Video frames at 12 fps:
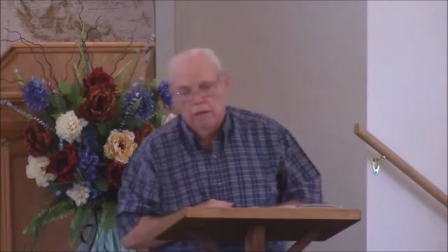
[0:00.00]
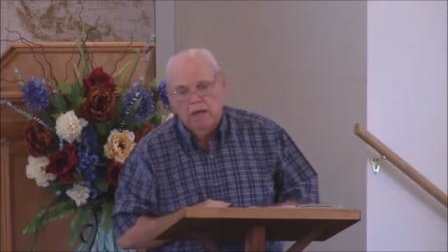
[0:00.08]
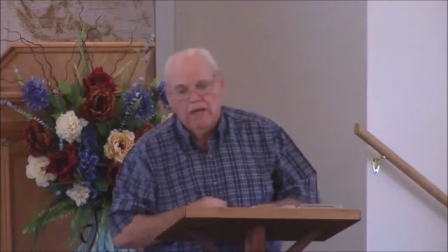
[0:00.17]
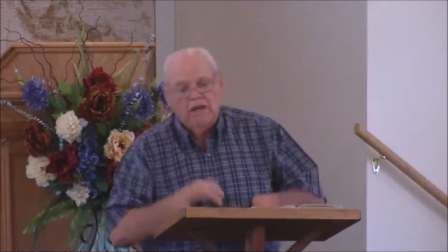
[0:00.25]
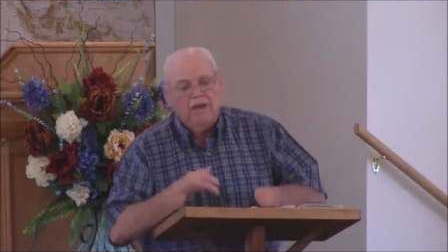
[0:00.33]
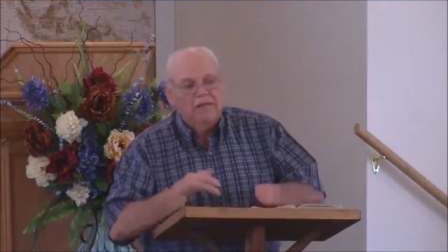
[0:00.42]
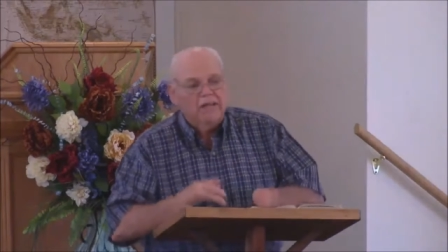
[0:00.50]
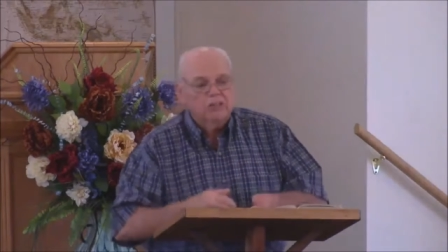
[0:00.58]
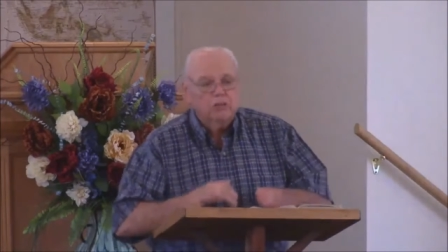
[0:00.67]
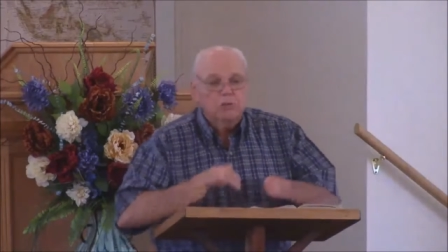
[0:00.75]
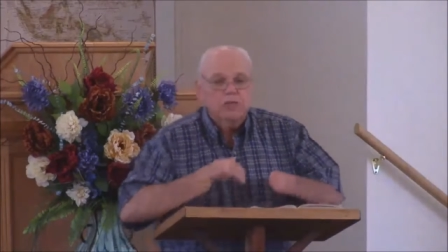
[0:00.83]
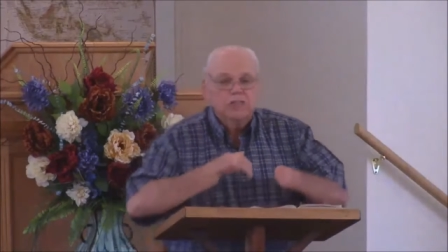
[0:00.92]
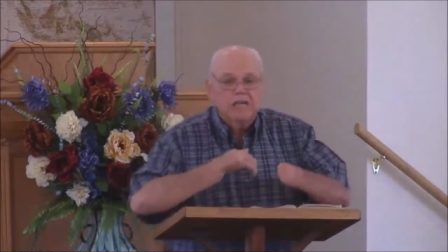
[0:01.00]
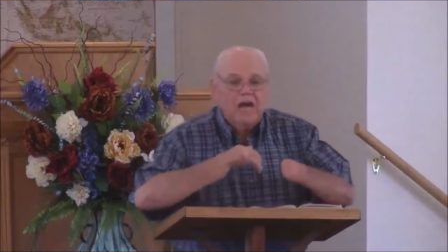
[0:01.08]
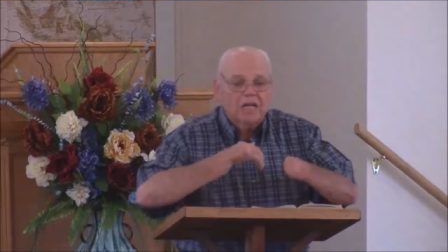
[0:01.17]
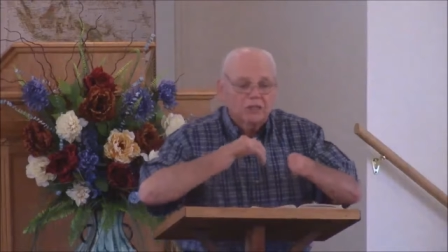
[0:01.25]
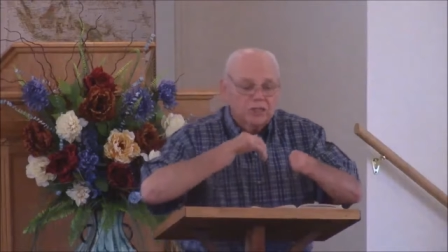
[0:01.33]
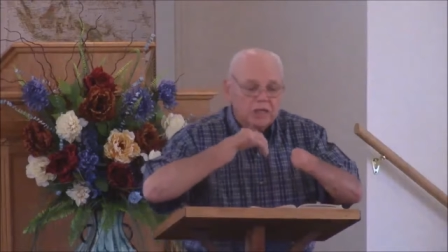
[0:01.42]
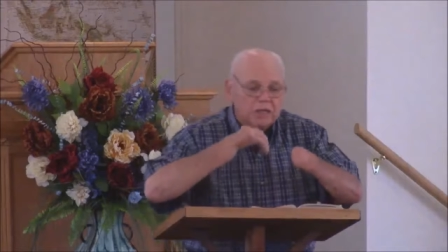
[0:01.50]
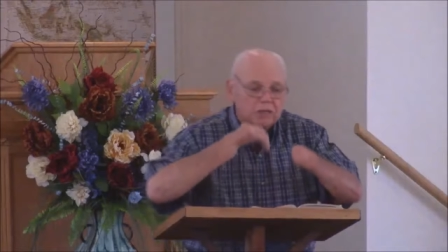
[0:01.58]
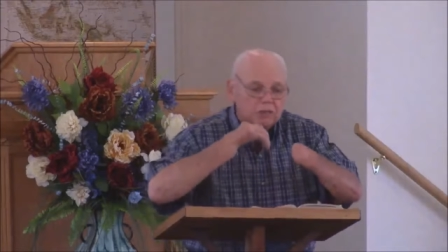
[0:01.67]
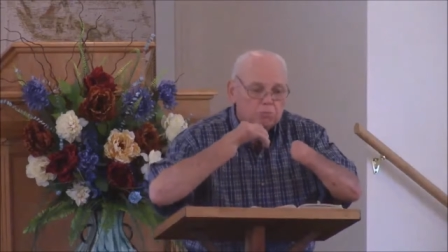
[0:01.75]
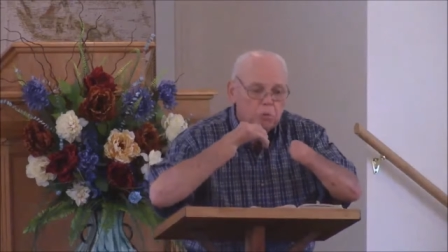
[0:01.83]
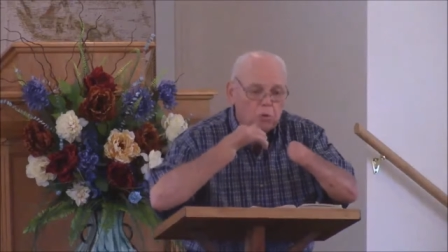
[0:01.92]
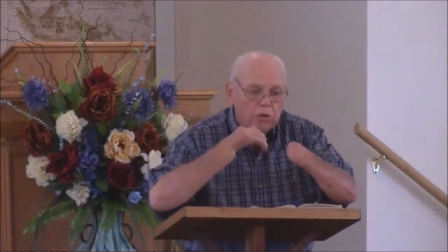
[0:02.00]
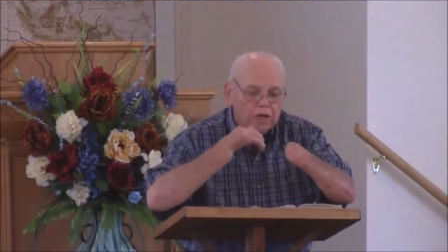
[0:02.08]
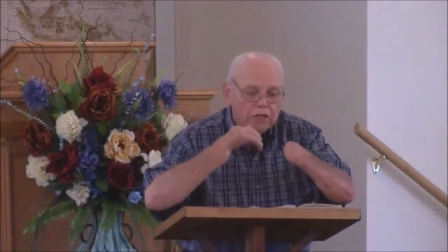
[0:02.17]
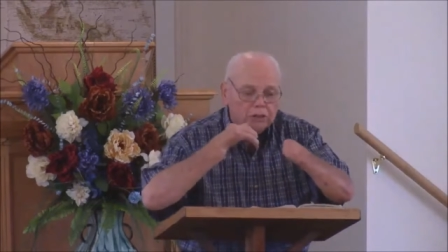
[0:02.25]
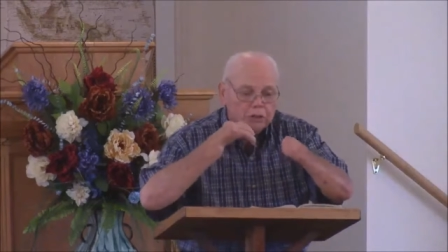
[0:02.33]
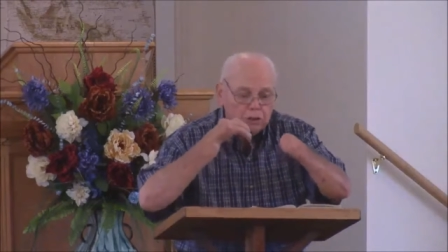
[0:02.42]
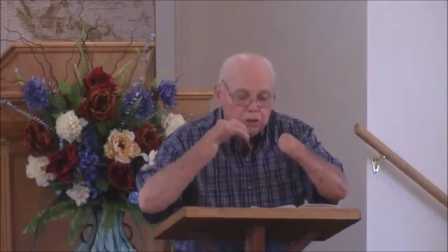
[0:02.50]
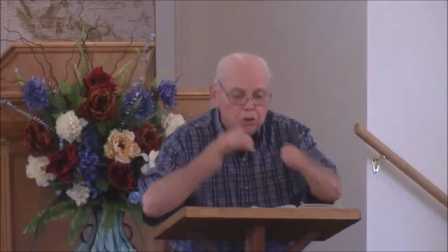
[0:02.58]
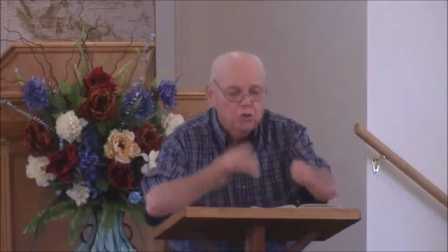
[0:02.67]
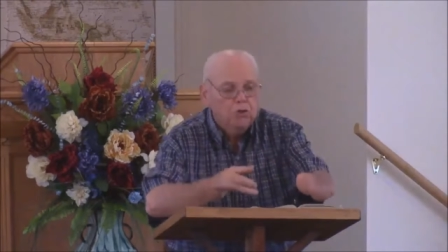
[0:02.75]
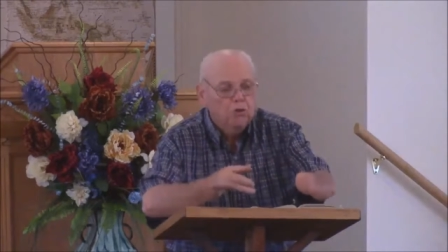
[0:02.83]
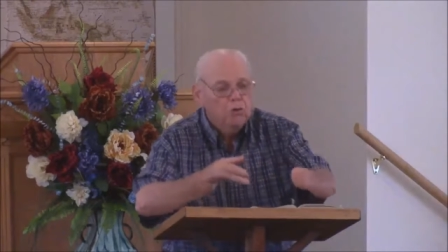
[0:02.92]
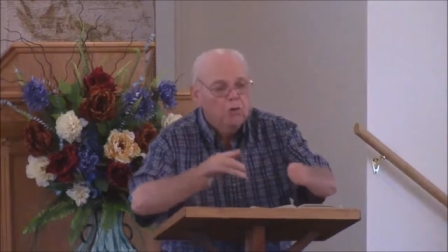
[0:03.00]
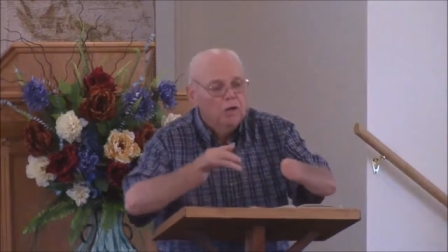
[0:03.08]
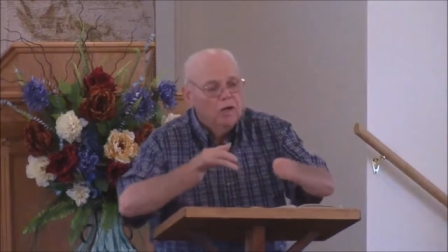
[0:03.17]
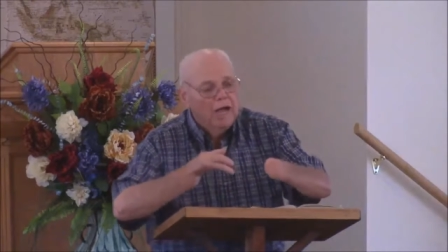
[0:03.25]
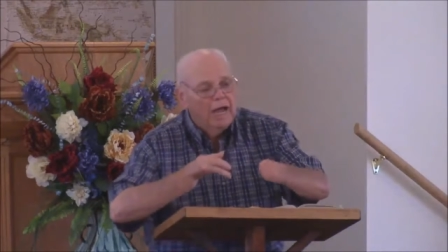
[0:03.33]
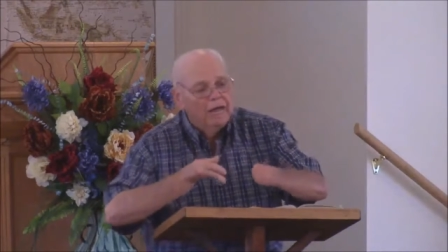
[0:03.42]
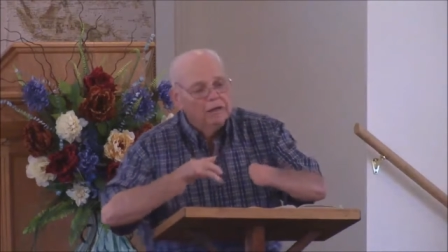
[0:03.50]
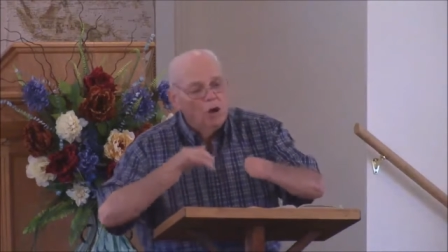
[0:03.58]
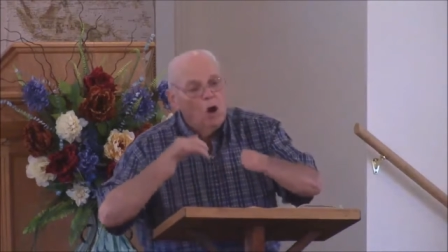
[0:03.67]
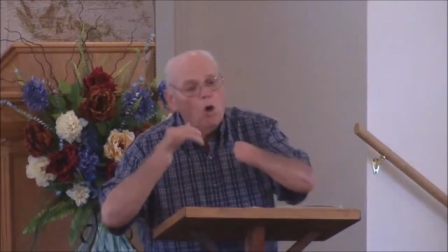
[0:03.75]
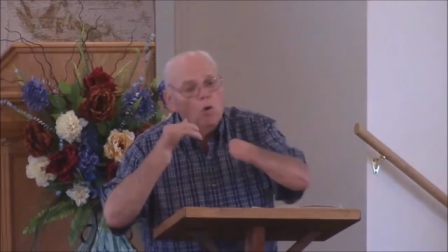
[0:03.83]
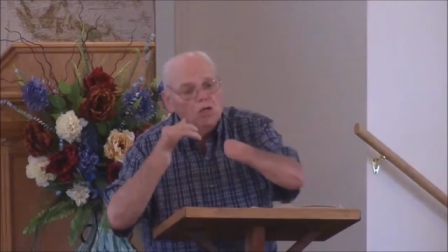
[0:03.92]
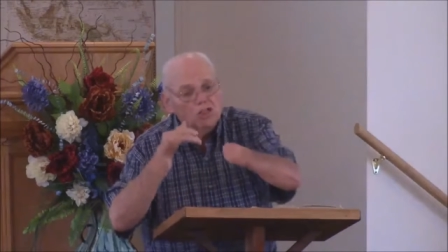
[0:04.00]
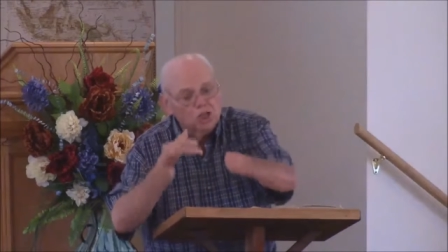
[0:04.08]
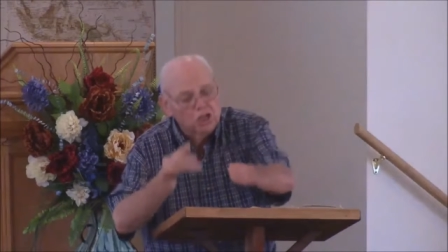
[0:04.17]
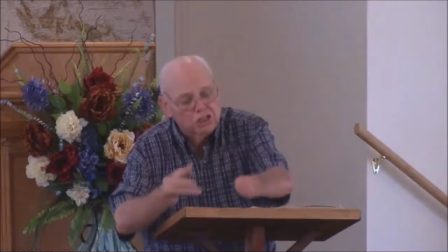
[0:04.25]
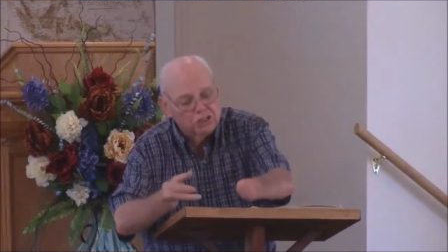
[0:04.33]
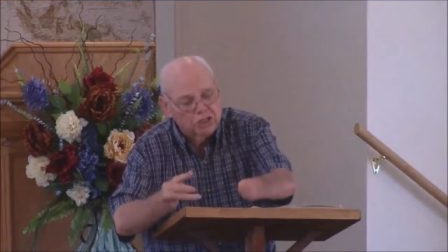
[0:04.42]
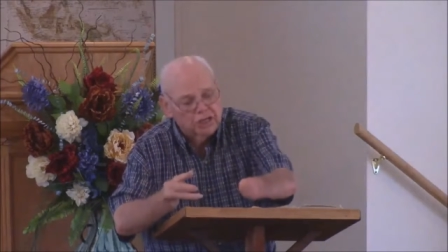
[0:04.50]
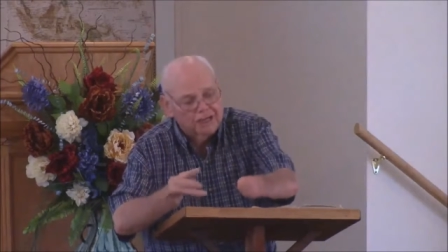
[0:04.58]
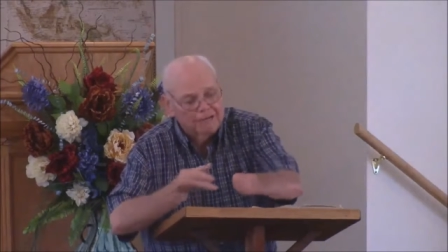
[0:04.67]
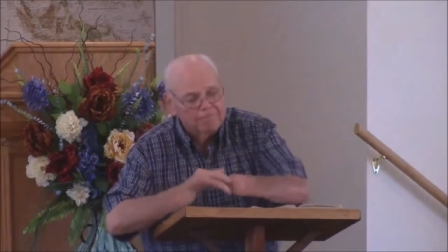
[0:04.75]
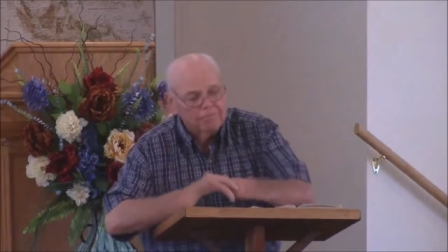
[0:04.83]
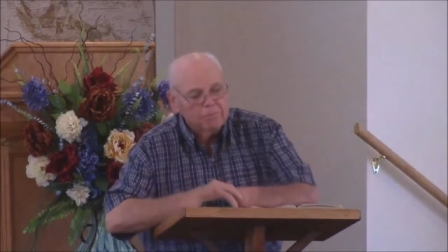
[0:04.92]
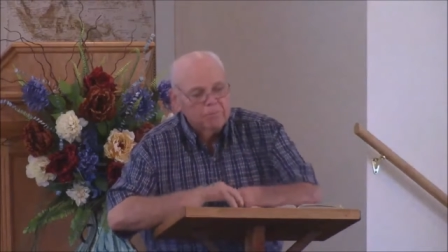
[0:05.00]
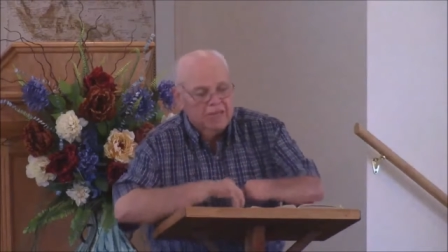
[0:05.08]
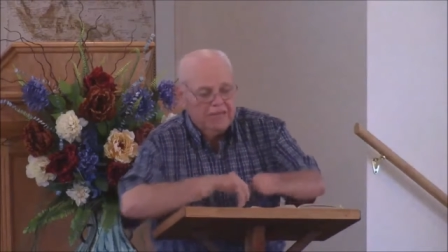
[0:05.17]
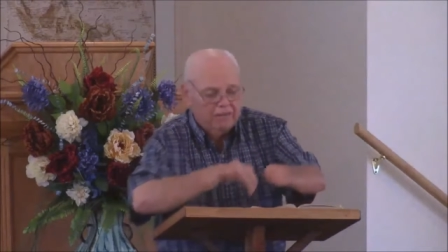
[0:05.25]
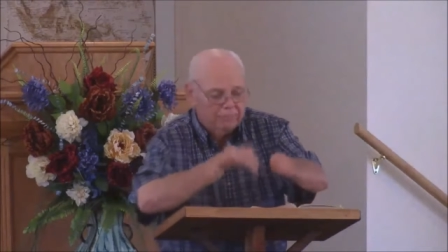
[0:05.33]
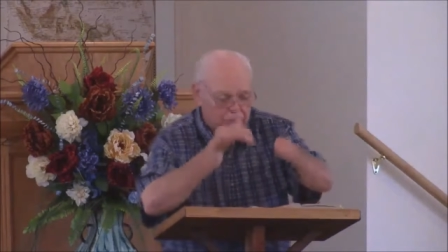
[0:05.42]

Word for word: Now that's the reason I say this morning to you and to all that's listening, if